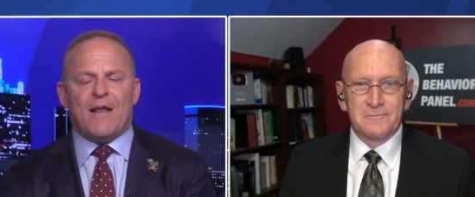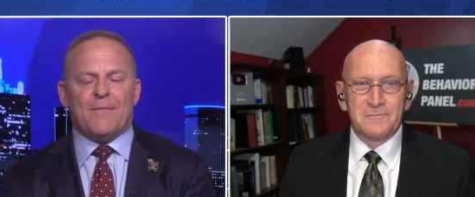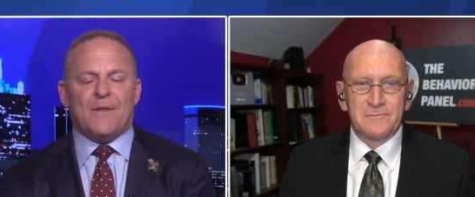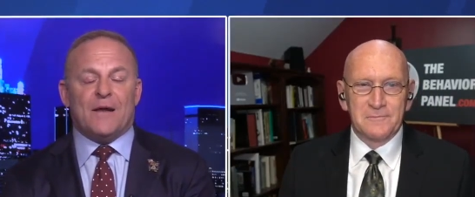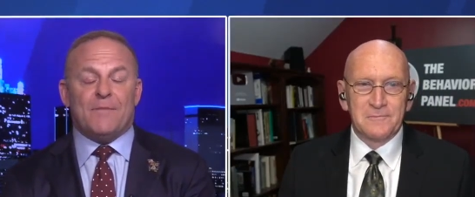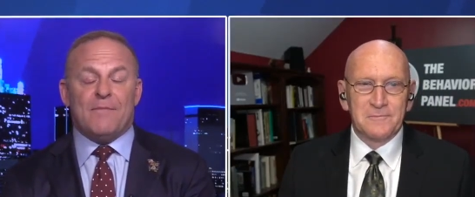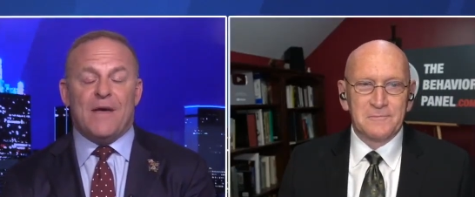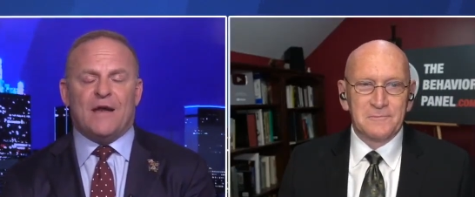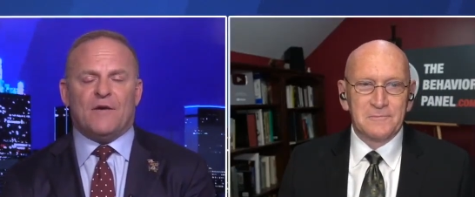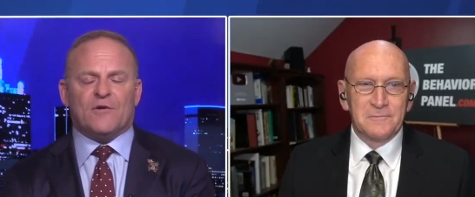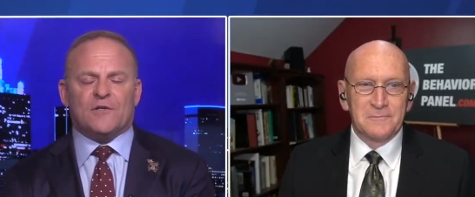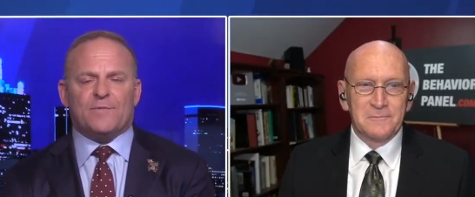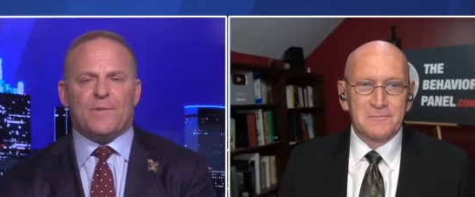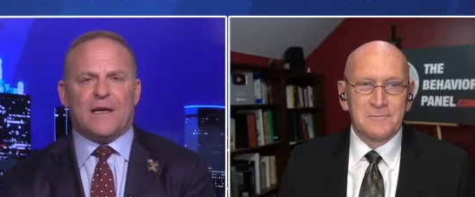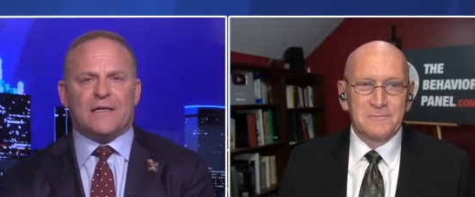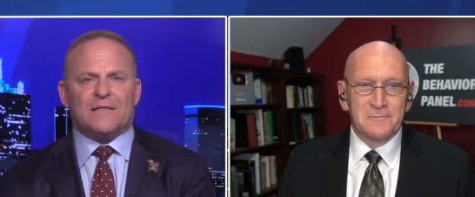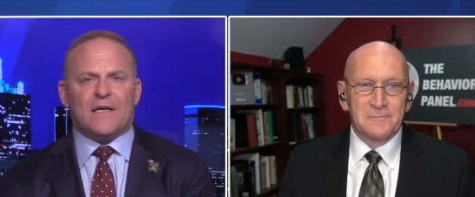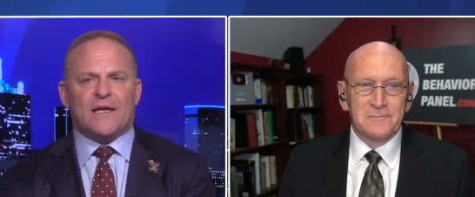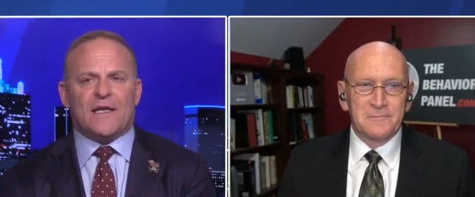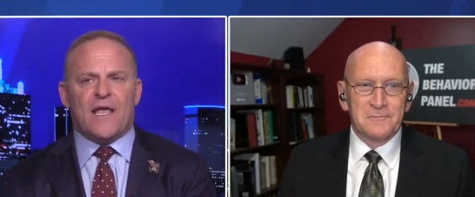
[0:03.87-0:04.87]
Speaker 1: I mean, in many
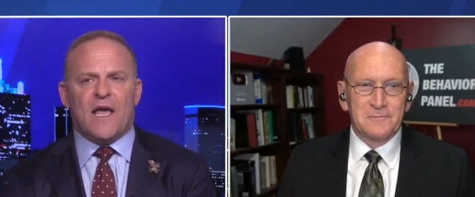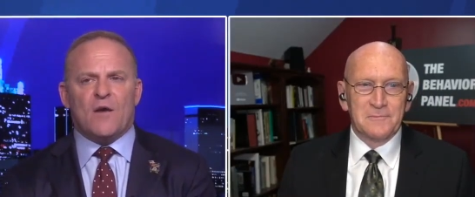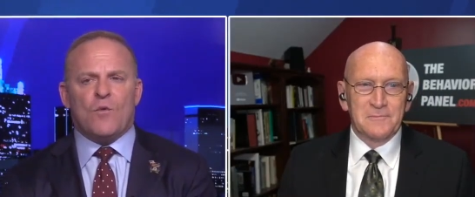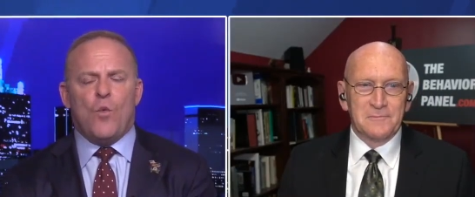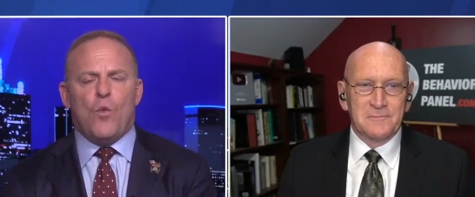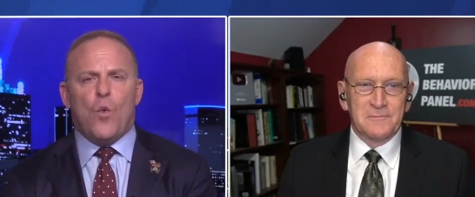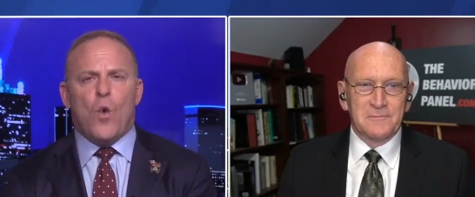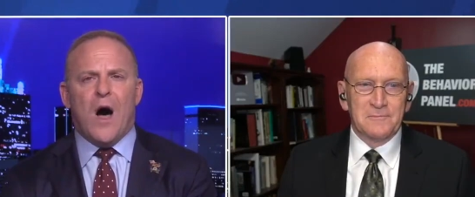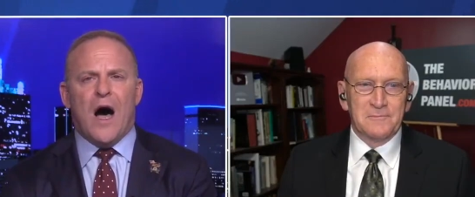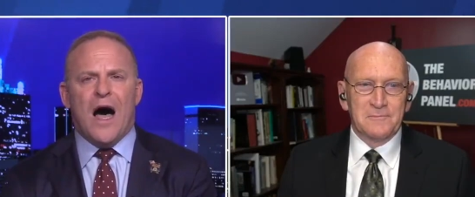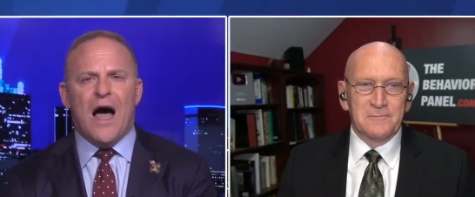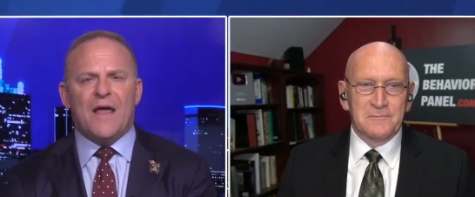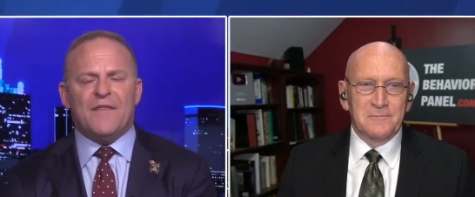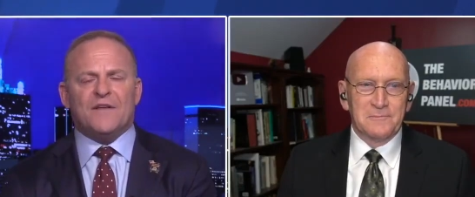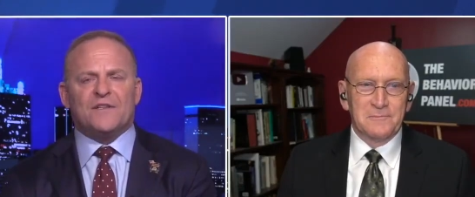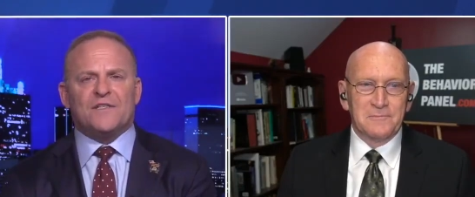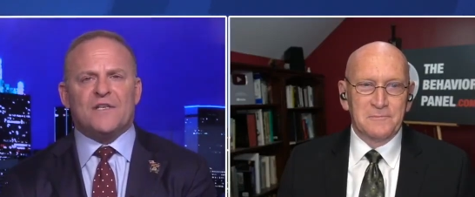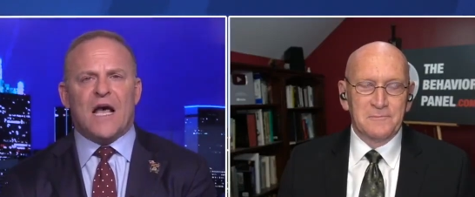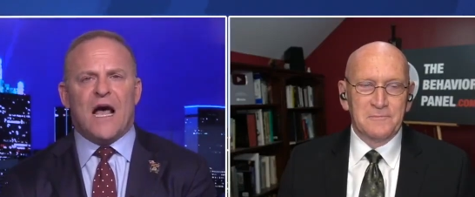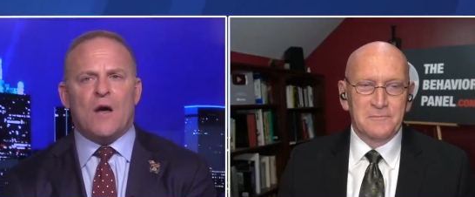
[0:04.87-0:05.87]
respects, I can, why
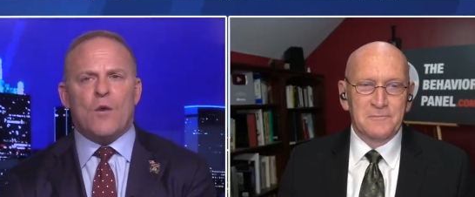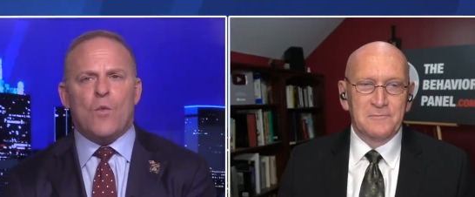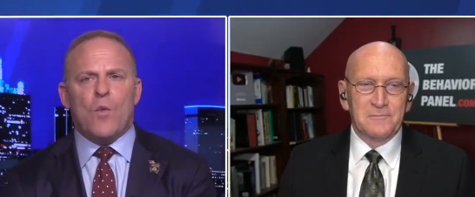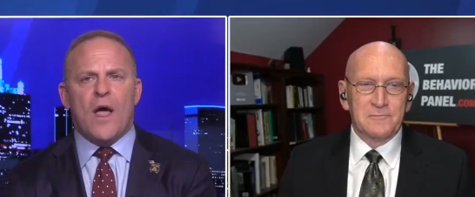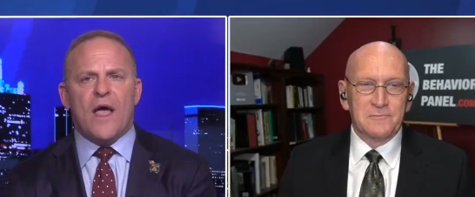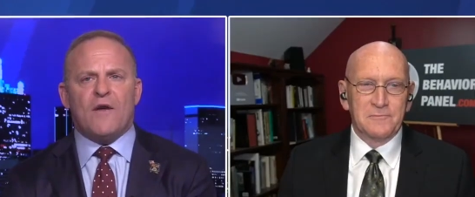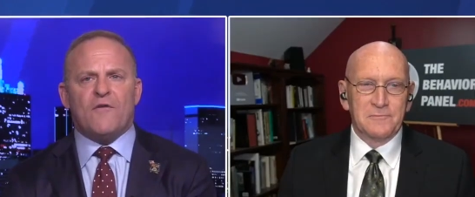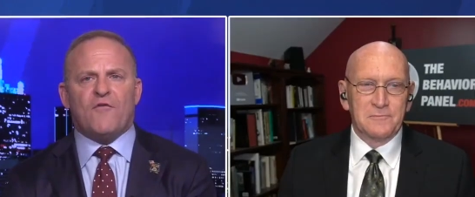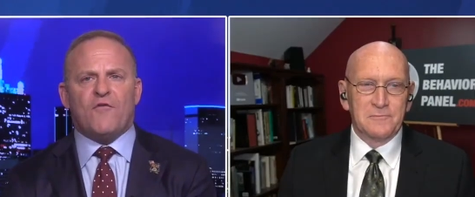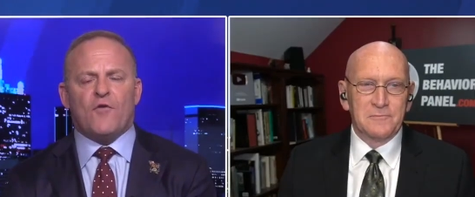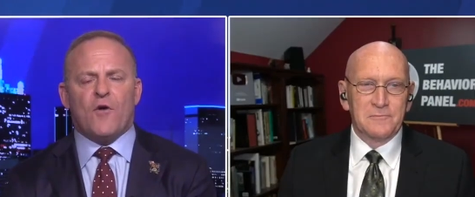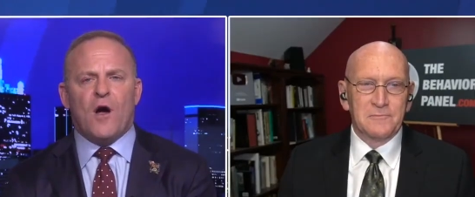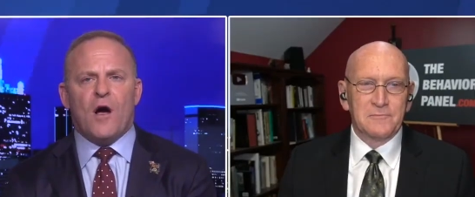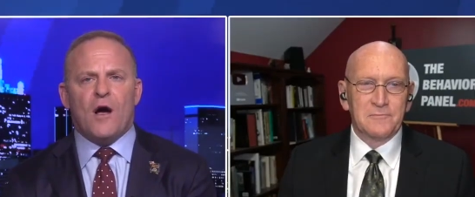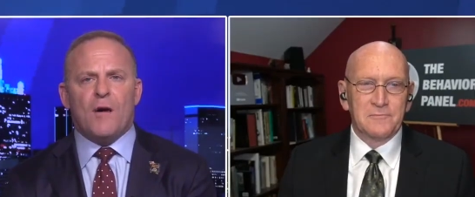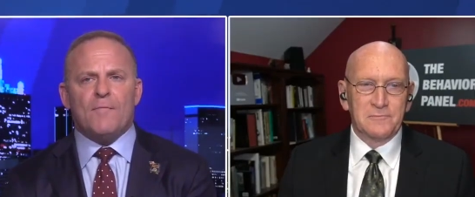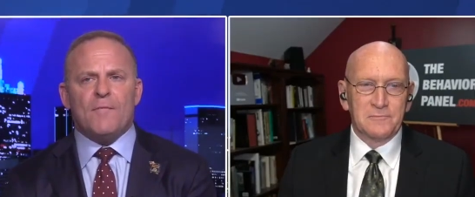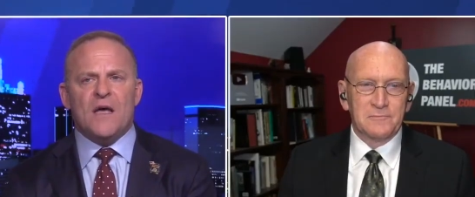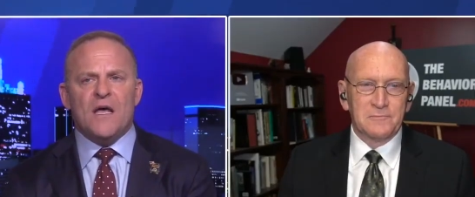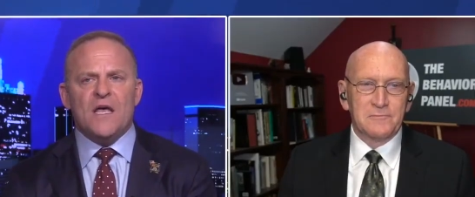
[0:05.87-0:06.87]
this guy went
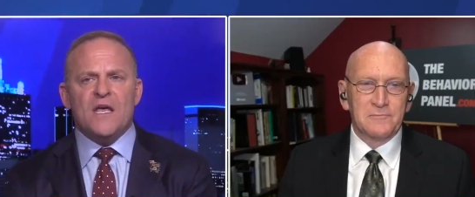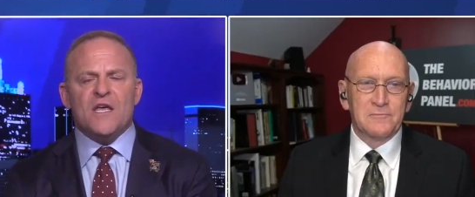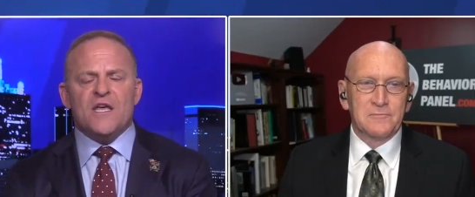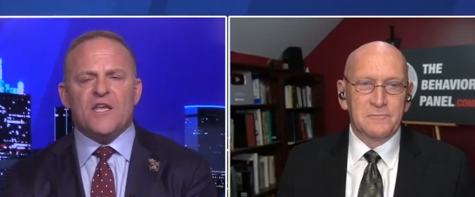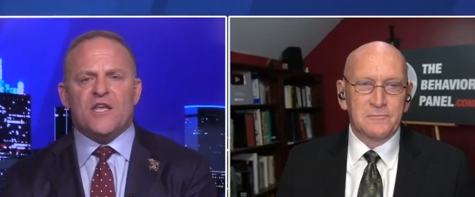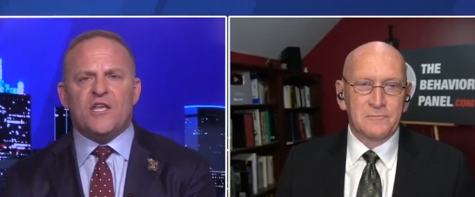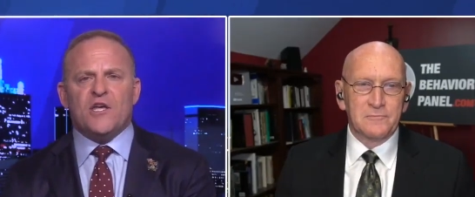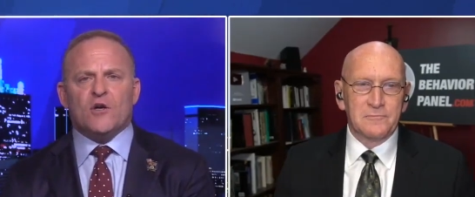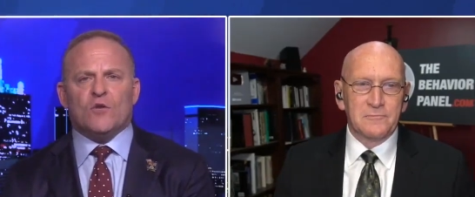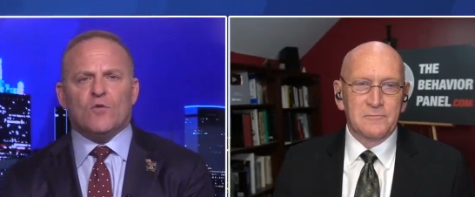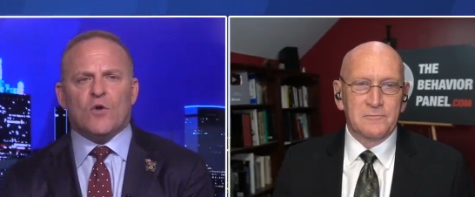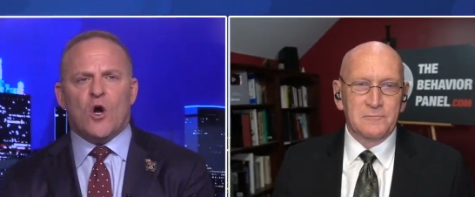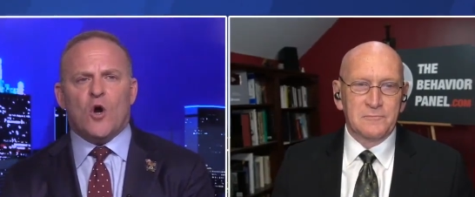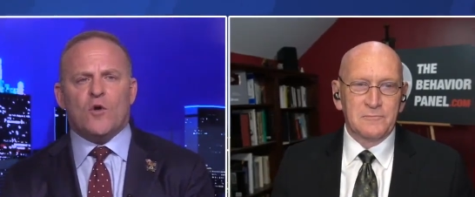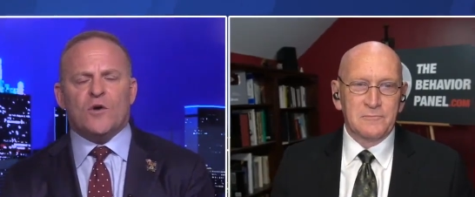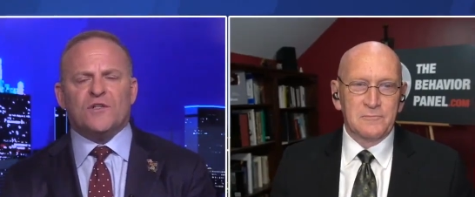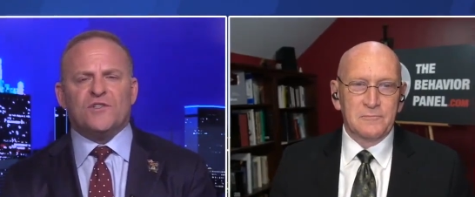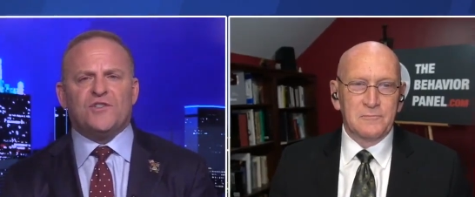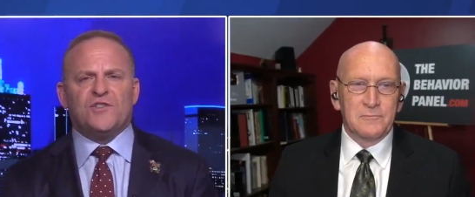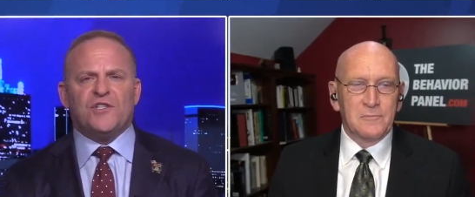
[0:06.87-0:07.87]
from
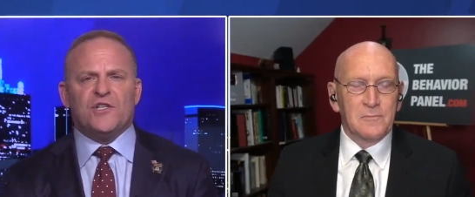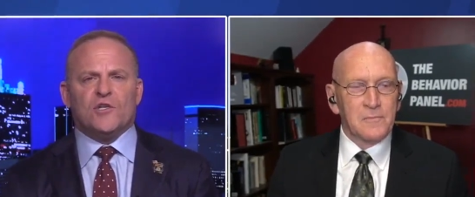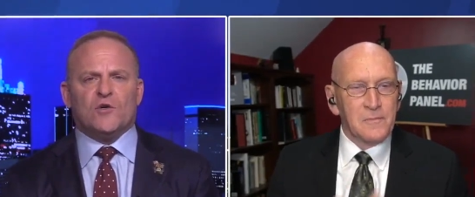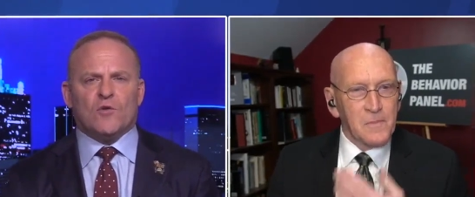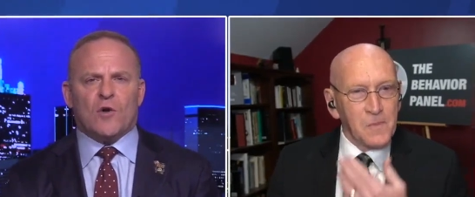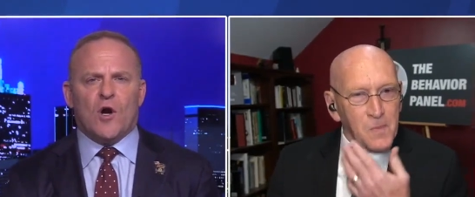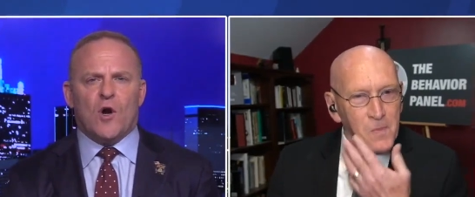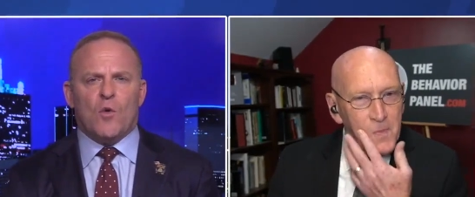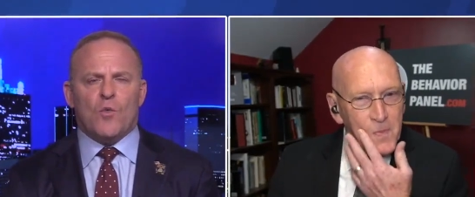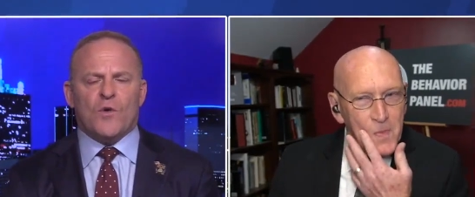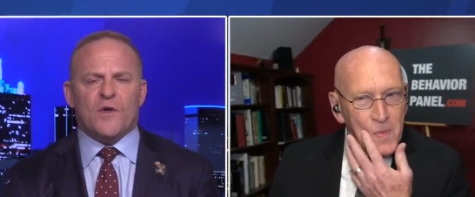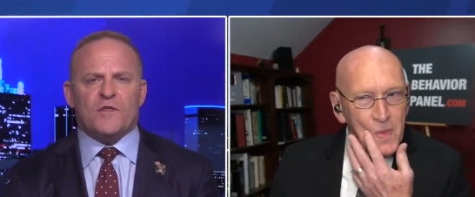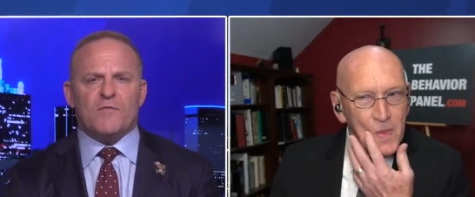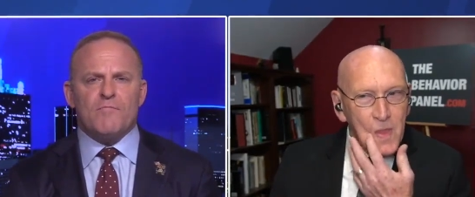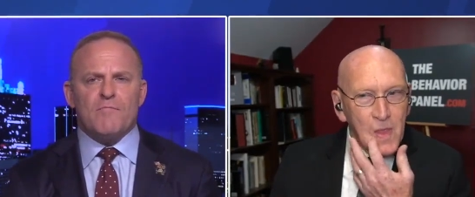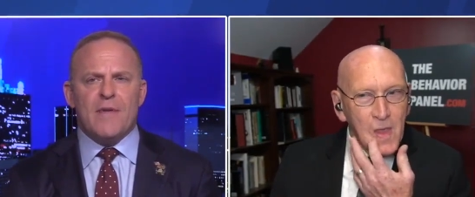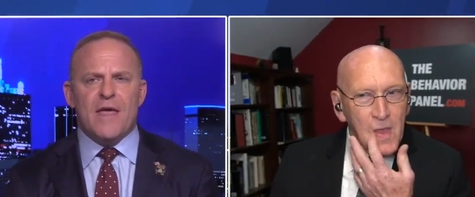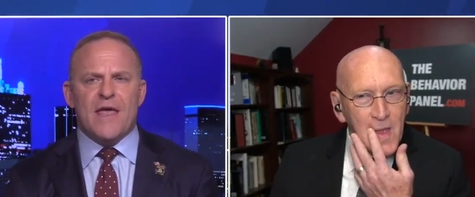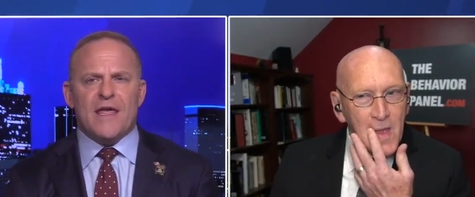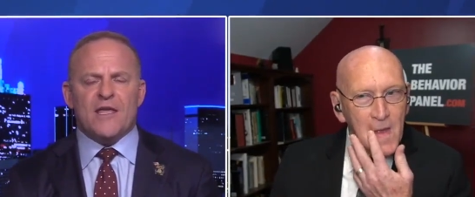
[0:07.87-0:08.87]
hero to zero with
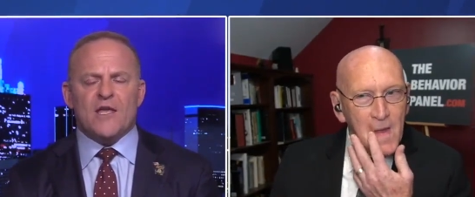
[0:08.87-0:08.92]
me.